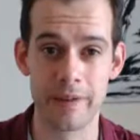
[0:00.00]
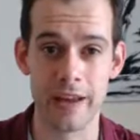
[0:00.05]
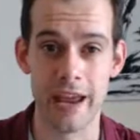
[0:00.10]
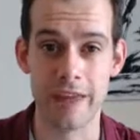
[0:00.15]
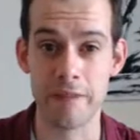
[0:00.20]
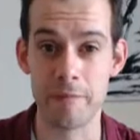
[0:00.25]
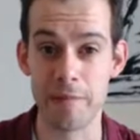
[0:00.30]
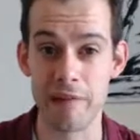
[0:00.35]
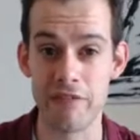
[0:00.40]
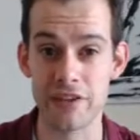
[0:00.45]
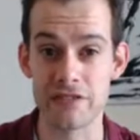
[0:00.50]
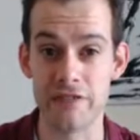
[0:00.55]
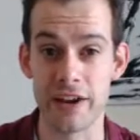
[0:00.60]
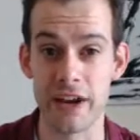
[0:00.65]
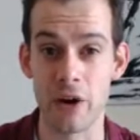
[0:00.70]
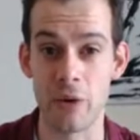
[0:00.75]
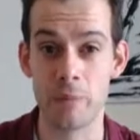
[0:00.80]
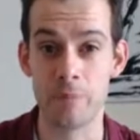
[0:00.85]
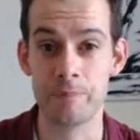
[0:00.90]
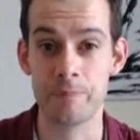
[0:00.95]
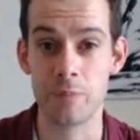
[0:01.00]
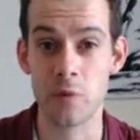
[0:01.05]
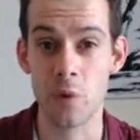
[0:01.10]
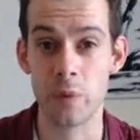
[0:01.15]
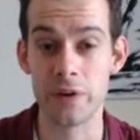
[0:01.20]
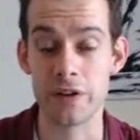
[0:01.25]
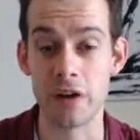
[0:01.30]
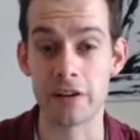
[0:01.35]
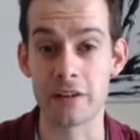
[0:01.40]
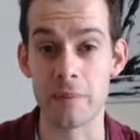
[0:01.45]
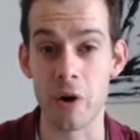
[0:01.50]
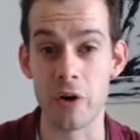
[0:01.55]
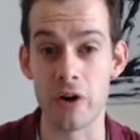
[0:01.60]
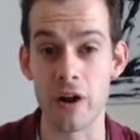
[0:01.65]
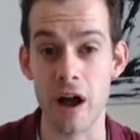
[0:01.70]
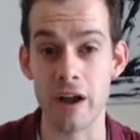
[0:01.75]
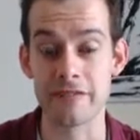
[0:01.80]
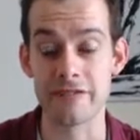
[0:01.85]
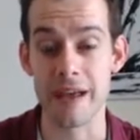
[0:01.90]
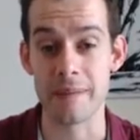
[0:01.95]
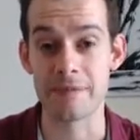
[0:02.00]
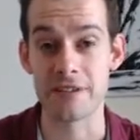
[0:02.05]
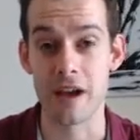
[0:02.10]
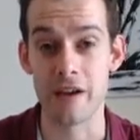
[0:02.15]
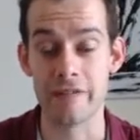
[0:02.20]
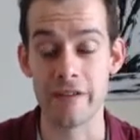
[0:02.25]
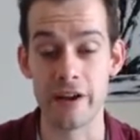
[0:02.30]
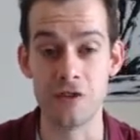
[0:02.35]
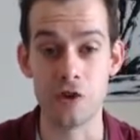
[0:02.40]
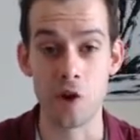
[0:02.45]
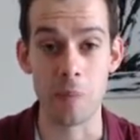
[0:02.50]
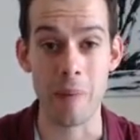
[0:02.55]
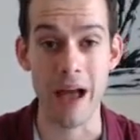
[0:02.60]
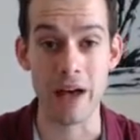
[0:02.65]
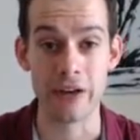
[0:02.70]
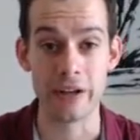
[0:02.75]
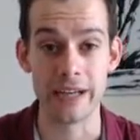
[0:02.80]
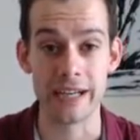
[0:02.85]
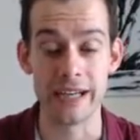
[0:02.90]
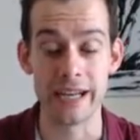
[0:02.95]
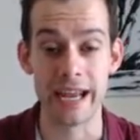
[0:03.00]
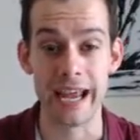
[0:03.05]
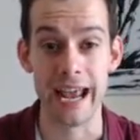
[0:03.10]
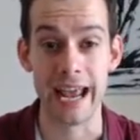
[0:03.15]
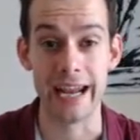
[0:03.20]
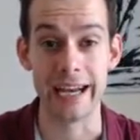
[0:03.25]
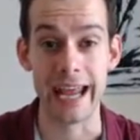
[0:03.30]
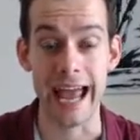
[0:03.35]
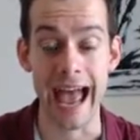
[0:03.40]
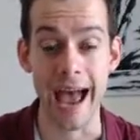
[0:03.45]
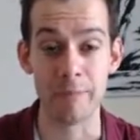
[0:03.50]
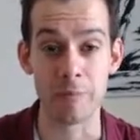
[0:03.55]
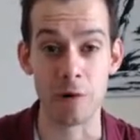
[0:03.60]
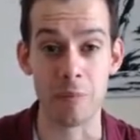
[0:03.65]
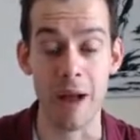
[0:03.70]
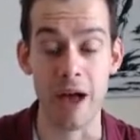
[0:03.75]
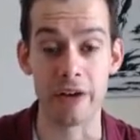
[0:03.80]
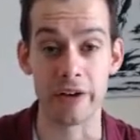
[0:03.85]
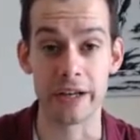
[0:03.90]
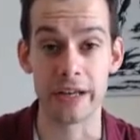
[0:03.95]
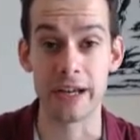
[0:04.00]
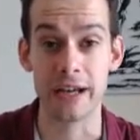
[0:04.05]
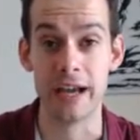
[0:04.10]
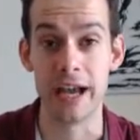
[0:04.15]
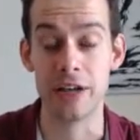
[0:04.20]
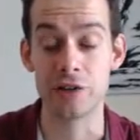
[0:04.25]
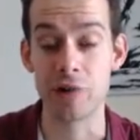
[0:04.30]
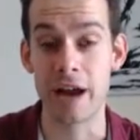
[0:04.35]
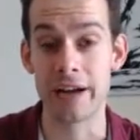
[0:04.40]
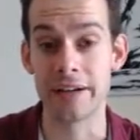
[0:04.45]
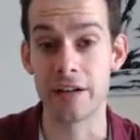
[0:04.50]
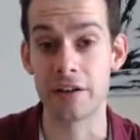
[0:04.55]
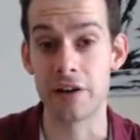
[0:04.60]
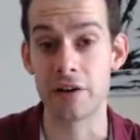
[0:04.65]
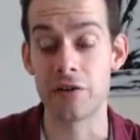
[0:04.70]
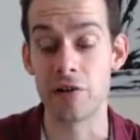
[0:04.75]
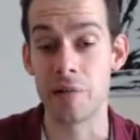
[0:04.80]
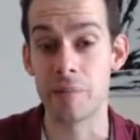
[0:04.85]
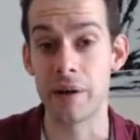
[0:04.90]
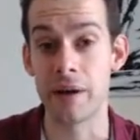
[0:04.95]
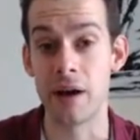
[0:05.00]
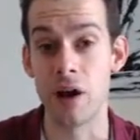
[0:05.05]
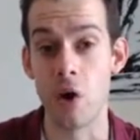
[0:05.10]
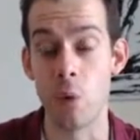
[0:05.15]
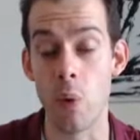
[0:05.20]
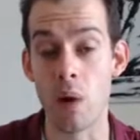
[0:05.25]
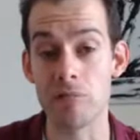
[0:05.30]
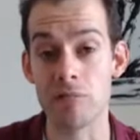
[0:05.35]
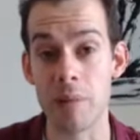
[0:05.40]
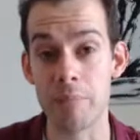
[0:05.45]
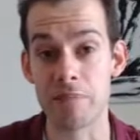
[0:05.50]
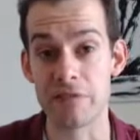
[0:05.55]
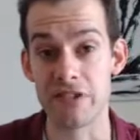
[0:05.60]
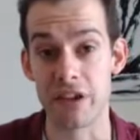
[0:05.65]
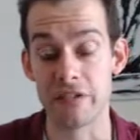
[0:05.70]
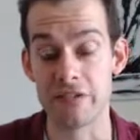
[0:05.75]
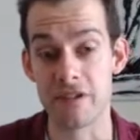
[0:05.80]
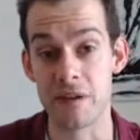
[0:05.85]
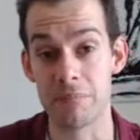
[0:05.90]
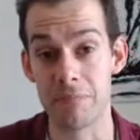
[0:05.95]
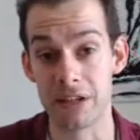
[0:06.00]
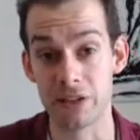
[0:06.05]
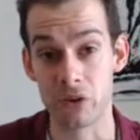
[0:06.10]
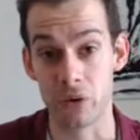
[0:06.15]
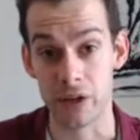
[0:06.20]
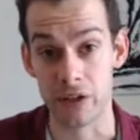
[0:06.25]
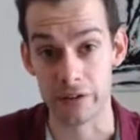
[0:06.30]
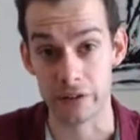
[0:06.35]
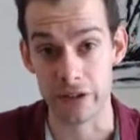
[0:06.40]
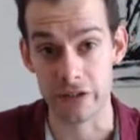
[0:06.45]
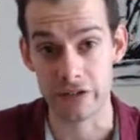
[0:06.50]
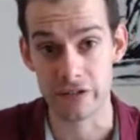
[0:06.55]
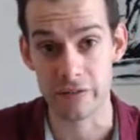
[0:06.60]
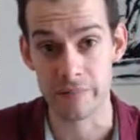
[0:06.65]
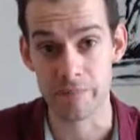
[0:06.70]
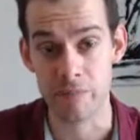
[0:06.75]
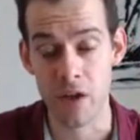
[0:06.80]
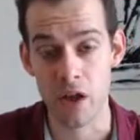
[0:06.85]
In the previous video, we talked about concepts of normality and abnormality in trying to determine what represents mental illness.